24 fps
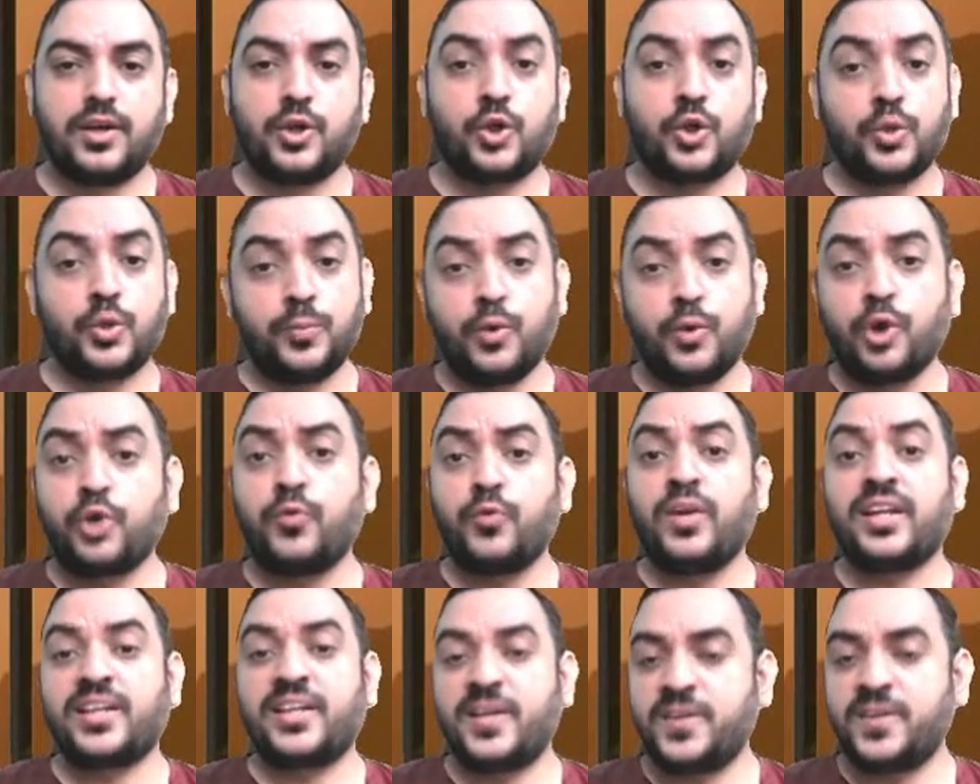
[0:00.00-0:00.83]
Tomorrow
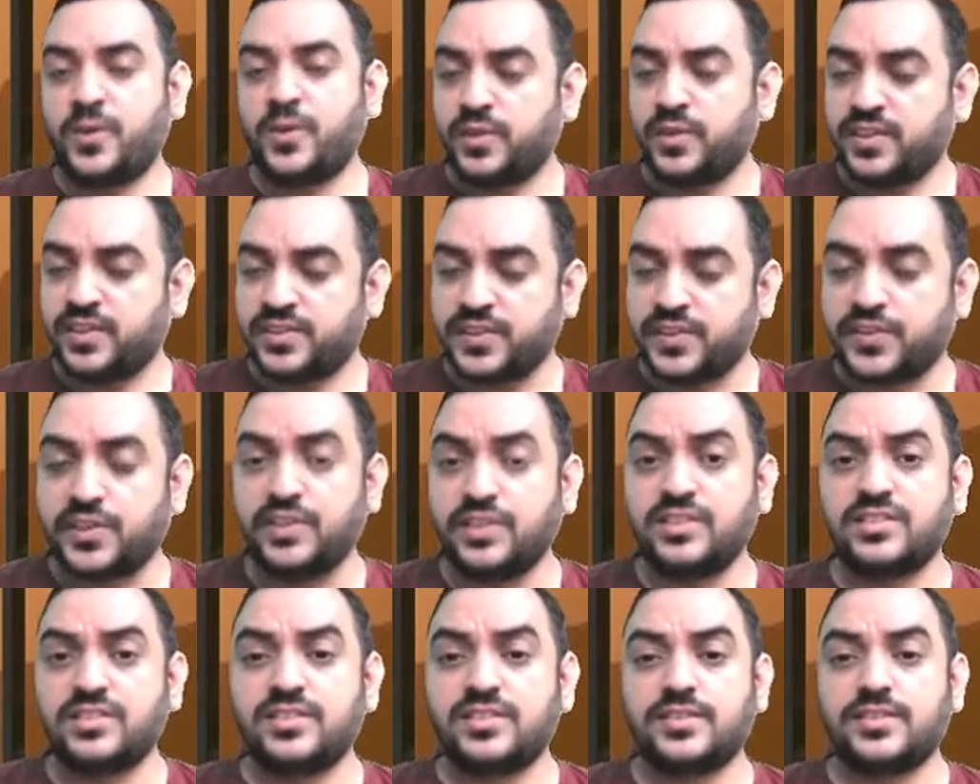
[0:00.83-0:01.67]
we'll continue the
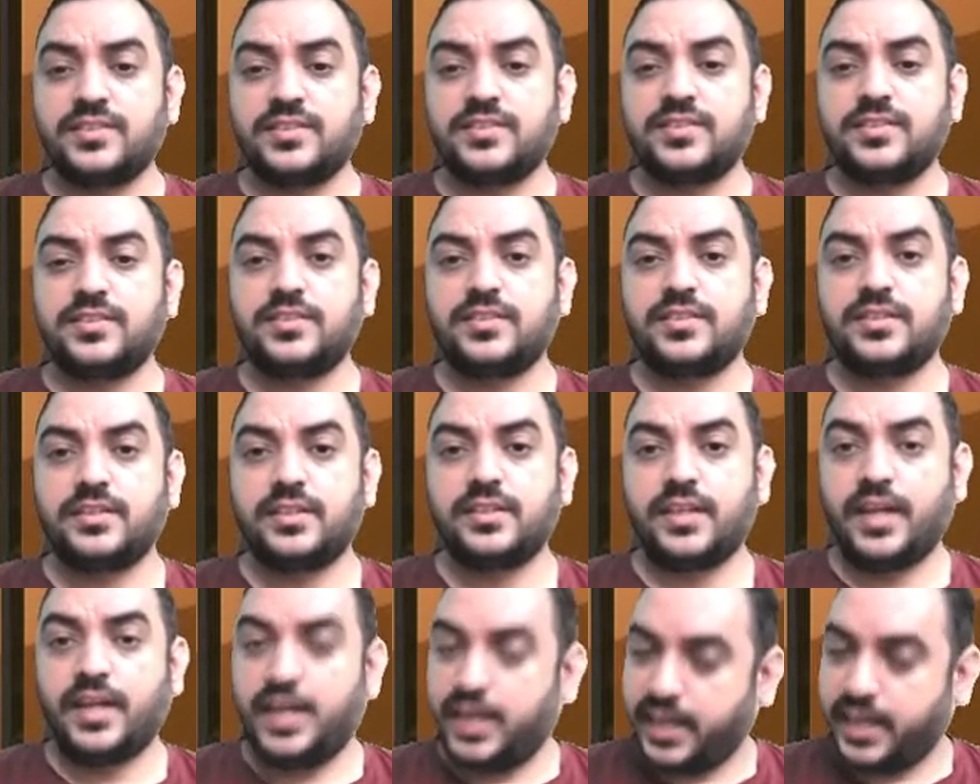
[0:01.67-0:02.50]
sessions,
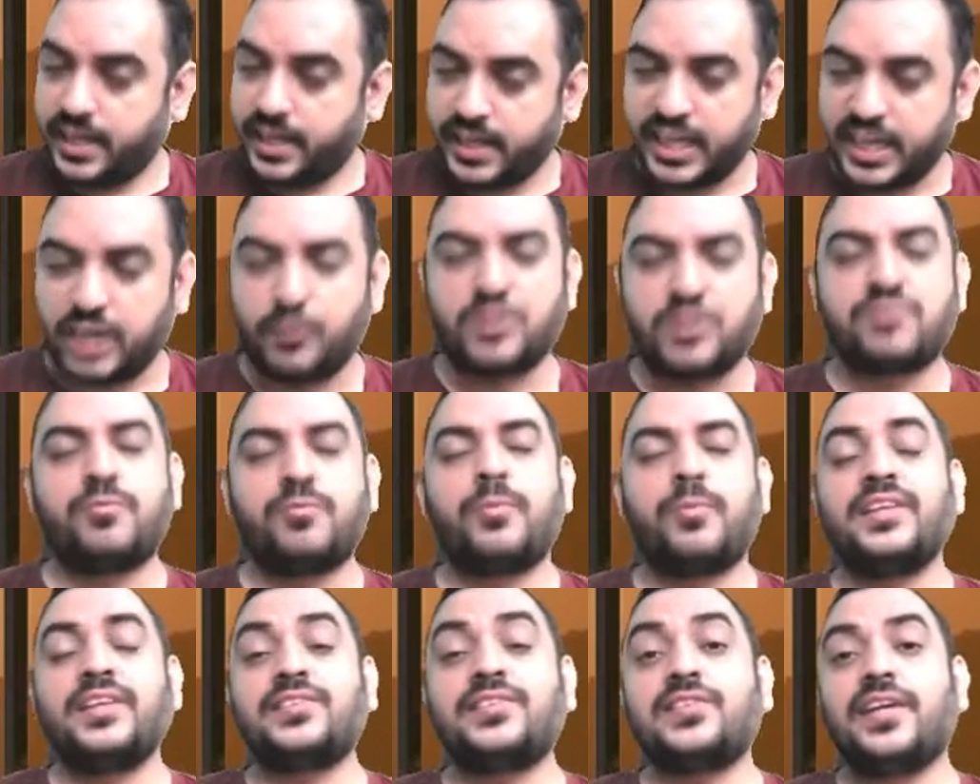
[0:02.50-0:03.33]
and request from
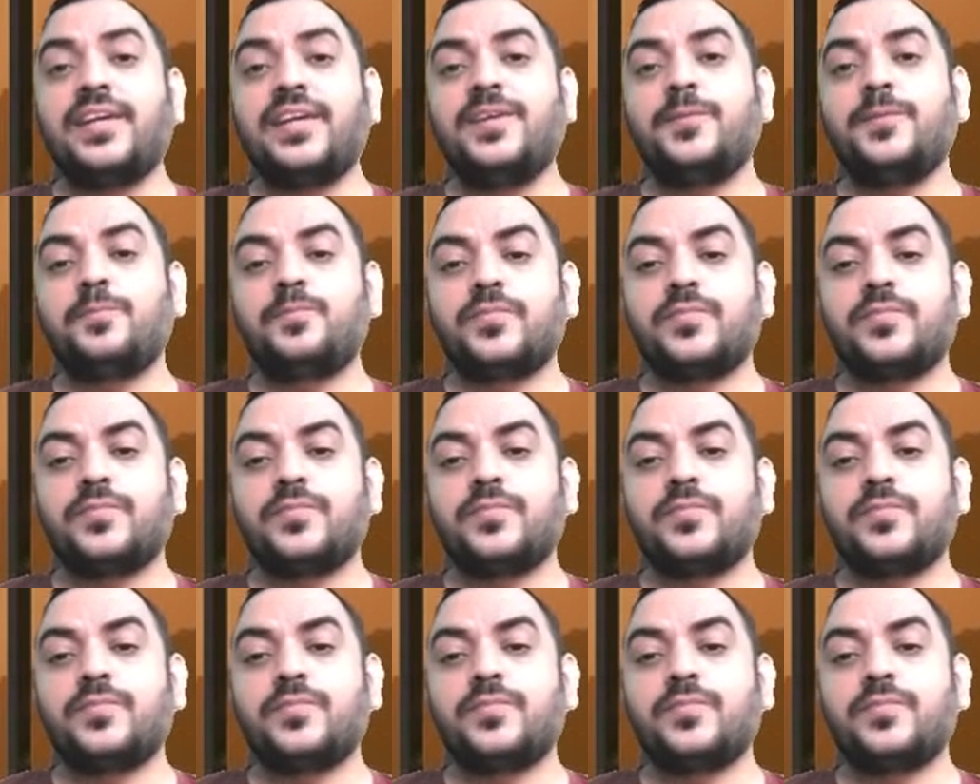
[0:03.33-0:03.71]
my side.